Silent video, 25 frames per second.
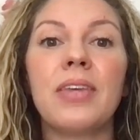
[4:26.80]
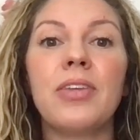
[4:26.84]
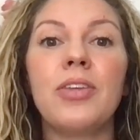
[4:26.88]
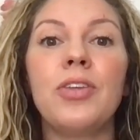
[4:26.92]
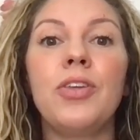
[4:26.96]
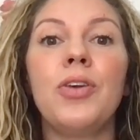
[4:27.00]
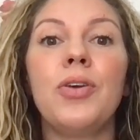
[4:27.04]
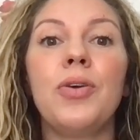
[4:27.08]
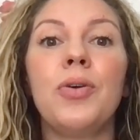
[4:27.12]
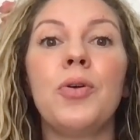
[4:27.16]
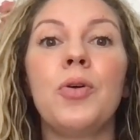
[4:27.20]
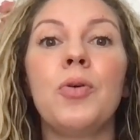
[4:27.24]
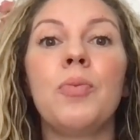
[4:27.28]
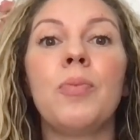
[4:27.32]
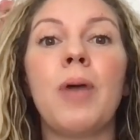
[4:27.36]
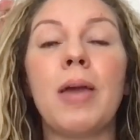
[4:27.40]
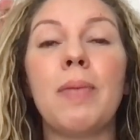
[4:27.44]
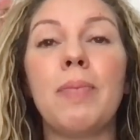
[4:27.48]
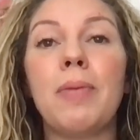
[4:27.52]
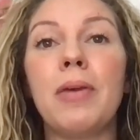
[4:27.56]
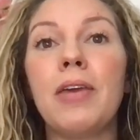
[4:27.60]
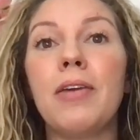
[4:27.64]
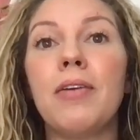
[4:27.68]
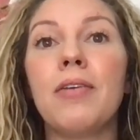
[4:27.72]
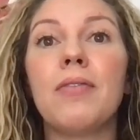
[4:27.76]
You
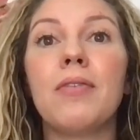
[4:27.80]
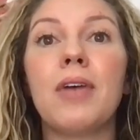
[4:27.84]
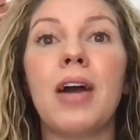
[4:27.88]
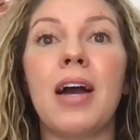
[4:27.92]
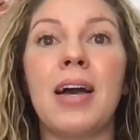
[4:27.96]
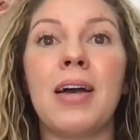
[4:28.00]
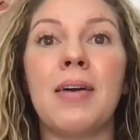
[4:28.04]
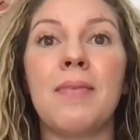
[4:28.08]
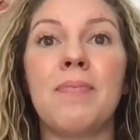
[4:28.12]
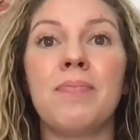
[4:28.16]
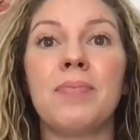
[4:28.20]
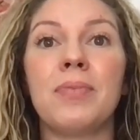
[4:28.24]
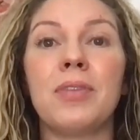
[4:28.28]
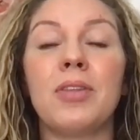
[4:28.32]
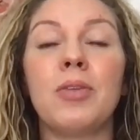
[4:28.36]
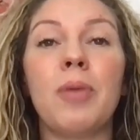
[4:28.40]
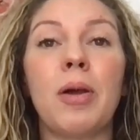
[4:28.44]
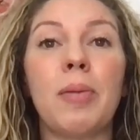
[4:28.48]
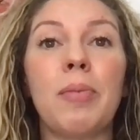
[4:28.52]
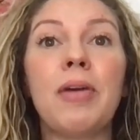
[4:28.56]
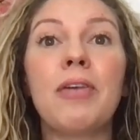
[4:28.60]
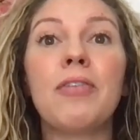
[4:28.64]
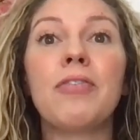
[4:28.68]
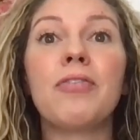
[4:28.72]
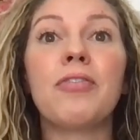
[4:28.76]
might be
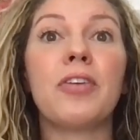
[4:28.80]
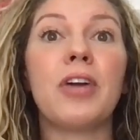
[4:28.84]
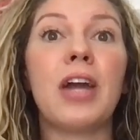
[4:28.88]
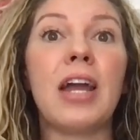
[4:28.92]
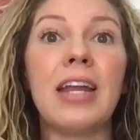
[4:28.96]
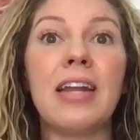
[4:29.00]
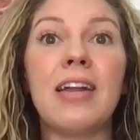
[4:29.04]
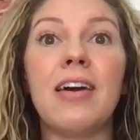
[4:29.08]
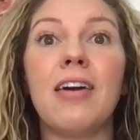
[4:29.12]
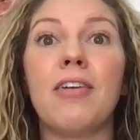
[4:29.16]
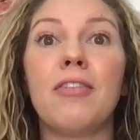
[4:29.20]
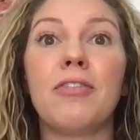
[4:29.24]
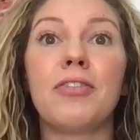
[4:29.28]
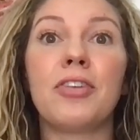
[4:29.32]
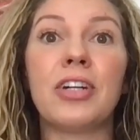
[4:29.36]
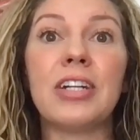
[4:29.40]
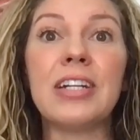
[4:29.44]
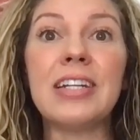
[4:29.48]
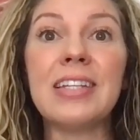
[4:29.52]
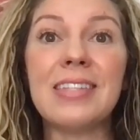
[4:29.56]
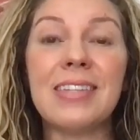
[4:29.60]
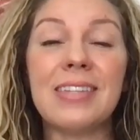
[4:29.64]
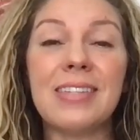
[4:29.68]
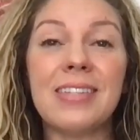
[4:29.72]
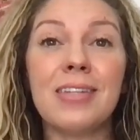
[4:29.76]
afraid of
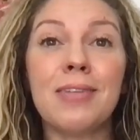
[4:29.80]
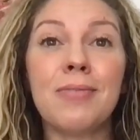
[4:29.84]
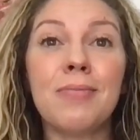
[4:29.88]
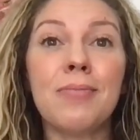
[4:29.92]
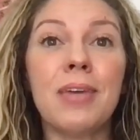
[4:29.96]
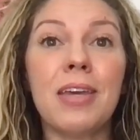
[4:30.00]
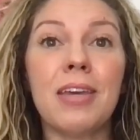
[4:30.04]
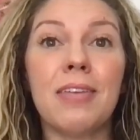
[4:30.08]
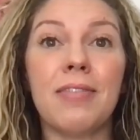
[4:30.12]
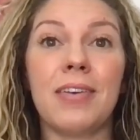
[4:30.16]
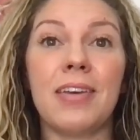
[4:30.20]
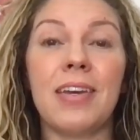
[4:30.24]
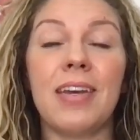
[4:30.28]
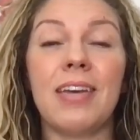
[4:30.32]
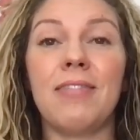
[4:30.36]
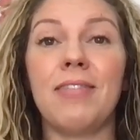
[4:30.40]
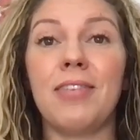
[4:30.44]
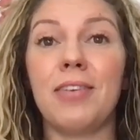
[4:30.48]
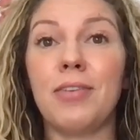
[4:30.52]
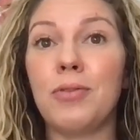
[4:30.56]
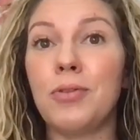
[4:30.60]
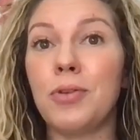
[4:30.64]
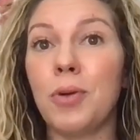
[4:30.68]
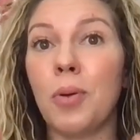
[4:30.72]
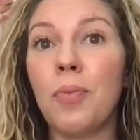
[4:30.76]
criticism if
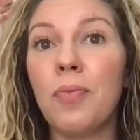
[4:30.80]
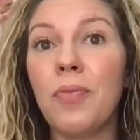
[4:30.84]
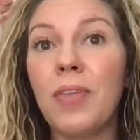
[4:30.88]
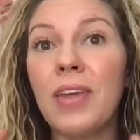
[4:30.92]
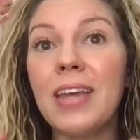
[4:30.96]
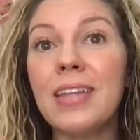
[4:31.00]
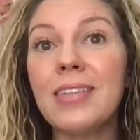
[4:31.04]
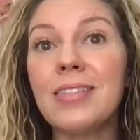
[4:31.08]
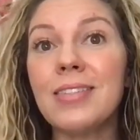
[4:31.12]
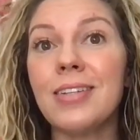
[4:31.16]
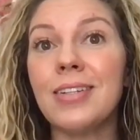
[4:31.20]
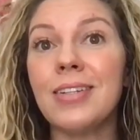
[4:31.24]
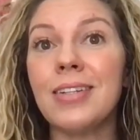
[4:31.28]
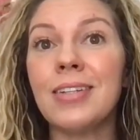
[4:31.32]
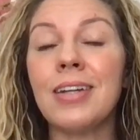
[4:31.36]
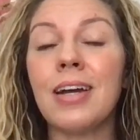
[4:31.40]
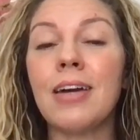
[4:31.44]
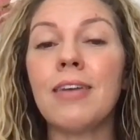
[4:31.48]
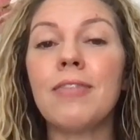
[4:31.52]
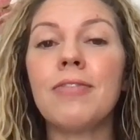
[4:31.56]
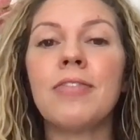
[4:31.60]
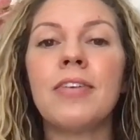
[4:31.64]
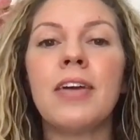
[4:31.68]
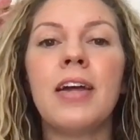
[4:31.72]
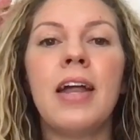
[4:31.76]
you don't think it's good
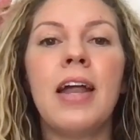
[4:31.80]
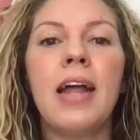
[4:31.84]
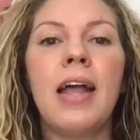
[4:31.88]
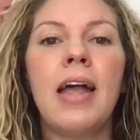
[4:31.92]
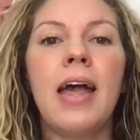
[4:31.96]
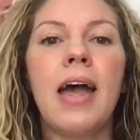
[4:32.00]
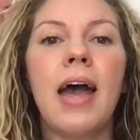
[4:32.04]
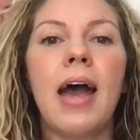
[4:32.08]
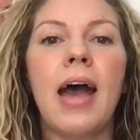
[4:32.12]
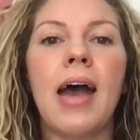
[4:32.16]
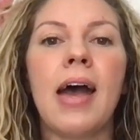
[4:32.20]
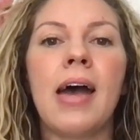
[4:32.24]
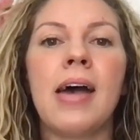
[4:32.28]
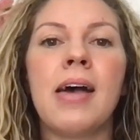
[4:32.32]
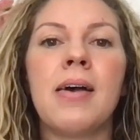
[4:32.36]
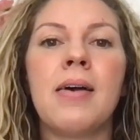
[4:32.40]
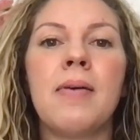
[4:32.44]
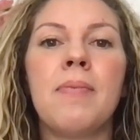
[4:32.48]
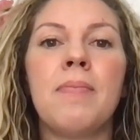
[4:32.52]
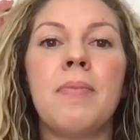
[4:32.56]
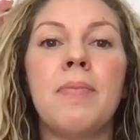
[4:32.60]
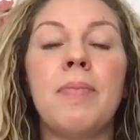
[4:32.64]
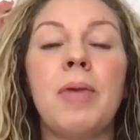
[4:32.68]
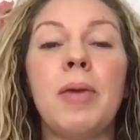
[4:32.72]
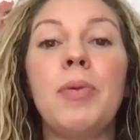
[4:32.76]
enough.
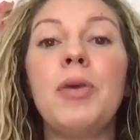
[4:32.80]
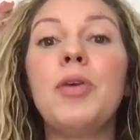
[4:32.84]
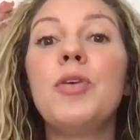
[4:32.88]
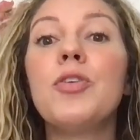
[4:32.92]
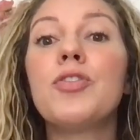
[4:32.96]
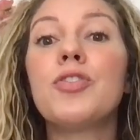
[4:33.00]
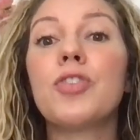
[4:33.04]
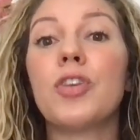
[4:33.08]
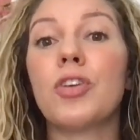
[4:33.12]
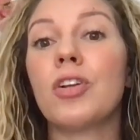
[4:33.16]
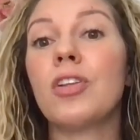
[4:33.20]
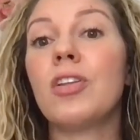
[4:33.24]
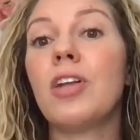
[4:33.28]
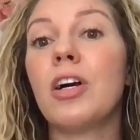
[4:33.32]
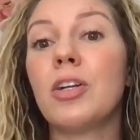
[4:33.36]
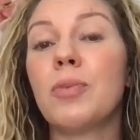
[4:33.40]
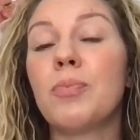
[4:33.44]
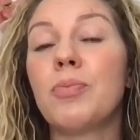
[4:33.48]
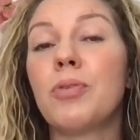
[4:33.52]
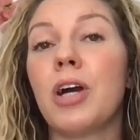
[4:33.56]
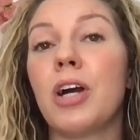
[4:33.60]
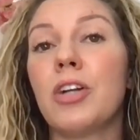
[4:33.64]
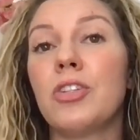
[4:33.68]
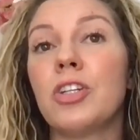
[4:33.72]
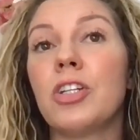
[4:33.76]
Maybe you start a lot
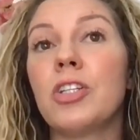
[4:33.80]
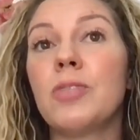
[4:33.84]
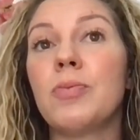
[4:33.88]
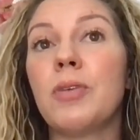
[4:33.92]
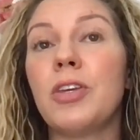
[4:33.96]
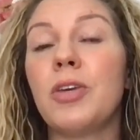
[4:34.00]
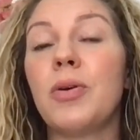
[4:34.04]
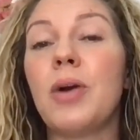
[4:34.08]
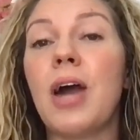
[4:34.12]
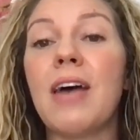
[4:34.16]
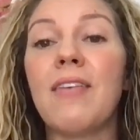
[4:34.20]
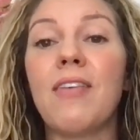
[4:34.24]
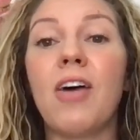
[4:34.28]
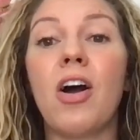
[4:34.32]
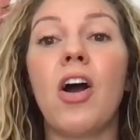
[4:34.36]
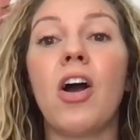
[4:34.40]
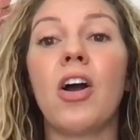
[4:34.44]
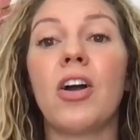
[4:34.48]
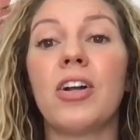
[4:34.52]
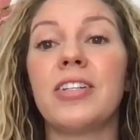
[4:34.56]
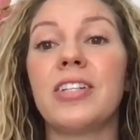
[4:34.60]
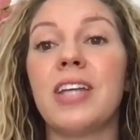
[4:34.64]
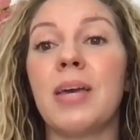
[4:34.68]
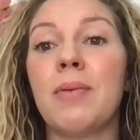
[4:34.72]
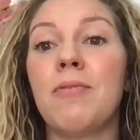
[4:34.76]
of projects, but you have a
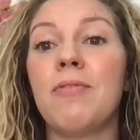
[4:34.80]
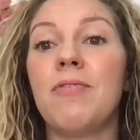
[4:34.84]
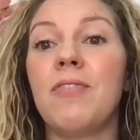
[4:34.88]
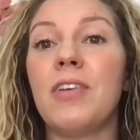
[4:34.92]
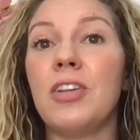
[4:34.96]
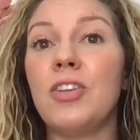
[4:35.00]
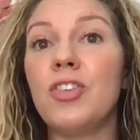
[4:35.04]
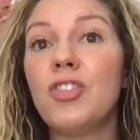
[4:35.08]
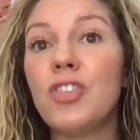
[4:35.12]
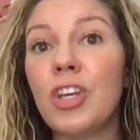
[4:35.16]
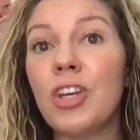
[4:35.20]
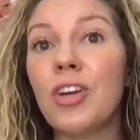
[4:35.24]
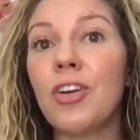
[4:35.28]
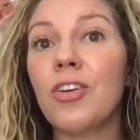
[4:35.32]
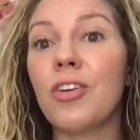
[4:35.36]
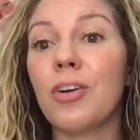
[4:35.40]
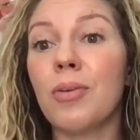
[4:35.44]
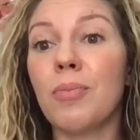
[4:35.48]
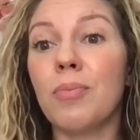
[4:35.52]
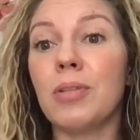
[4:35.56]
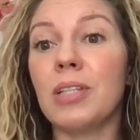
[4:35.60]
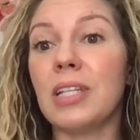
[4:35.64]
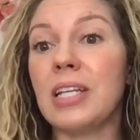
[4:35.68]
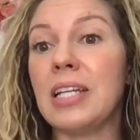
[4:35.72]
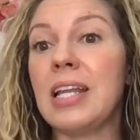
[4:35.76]
hard time finishing or
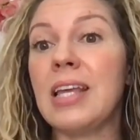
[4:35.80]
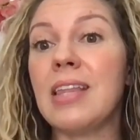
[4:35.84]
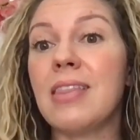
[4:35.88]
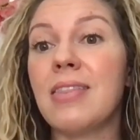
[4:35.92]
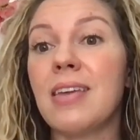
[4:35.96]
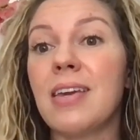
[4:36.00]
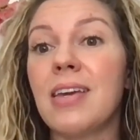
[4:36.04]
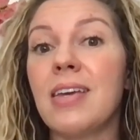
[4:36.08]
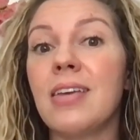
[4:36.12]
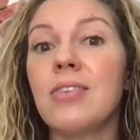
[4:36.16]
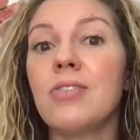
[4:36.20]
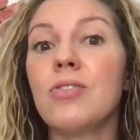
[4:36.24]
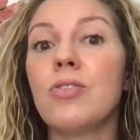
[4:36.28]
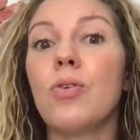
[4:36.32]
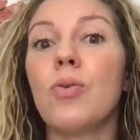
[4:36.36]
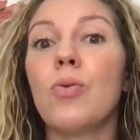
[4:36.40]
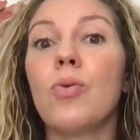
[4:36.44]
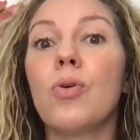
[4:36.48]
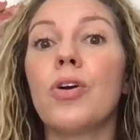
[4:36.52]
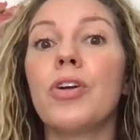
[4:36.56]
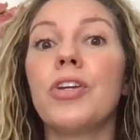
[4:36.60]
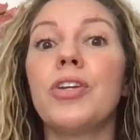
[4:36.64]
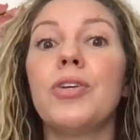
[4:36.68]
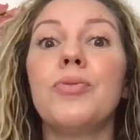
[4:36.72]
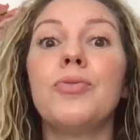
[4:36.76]
completing things,
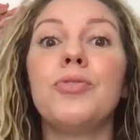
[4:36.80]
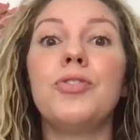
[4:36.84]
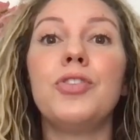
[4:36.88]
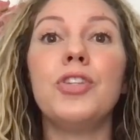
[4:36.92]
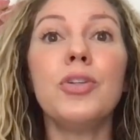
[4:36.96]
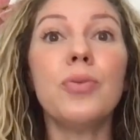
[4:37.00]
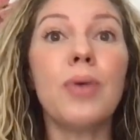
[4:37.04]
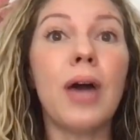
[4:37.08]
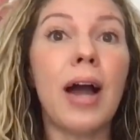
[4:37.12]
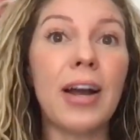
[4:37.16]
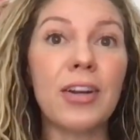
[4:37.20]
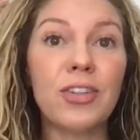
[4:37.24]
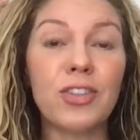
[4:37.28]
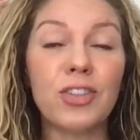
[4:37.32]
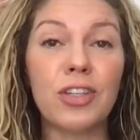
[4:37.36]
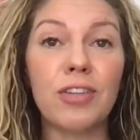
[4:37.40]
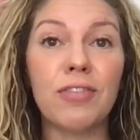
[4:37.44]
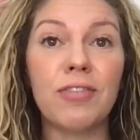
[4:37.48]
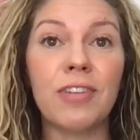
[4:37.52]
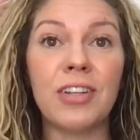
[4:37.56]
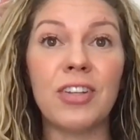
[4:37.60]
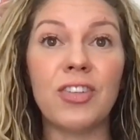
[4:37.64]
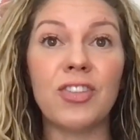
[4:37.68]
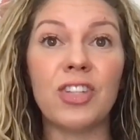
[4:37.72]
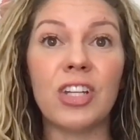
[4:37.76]
or you do actually
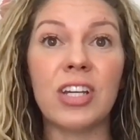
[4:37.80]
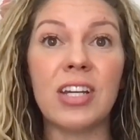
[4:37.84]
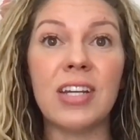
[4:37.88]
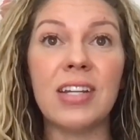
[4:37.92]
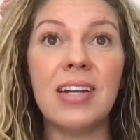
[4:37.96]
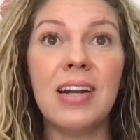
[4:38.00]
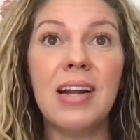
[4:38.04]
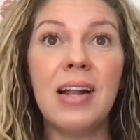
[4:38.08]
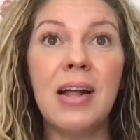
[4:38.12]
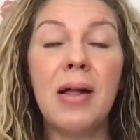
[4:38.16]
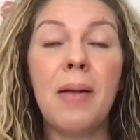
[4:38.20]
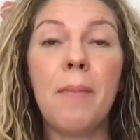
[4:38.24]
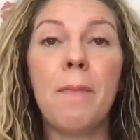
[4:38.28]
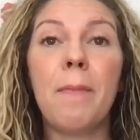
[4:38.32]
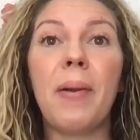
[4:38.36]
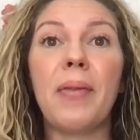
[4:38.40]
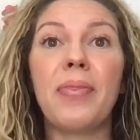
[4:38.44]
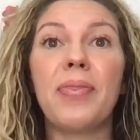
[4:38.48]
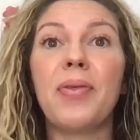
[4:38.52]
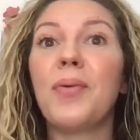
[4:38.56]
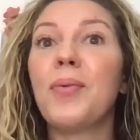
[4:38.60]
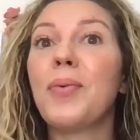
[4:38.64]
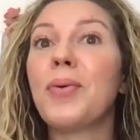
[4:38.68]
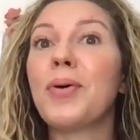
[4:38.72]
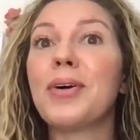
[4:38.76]
finish it, but
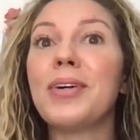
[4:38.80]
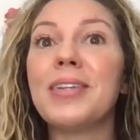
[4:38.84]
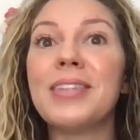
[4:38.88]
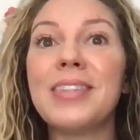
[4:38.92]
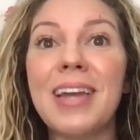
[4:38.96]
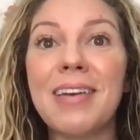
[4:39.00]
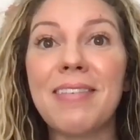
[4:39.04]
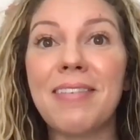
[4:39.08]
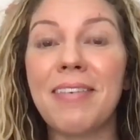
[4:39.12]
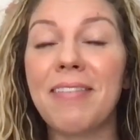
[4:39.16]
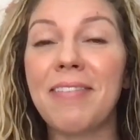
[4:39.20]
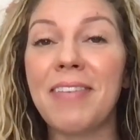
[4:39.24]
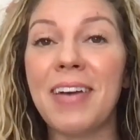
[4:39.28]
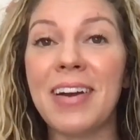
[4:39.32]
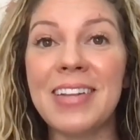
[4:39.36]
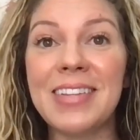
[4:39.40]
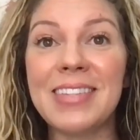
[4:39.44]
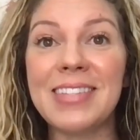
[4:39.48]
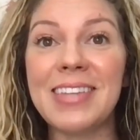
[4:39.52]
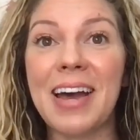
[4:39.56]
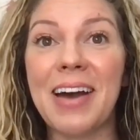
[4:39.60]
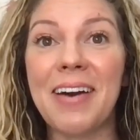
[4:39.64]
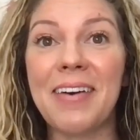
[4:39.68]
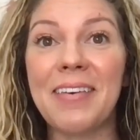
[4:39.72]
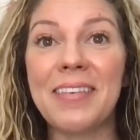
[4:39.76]
the world never
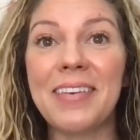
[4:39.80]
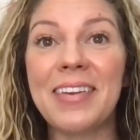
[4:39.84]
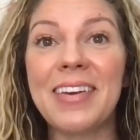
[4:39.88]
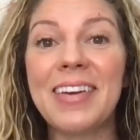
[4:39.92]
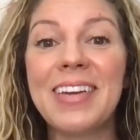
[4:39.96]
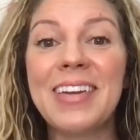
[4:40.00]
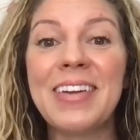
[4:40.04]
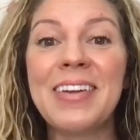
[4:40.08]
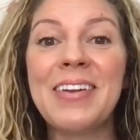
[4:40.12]
finds out.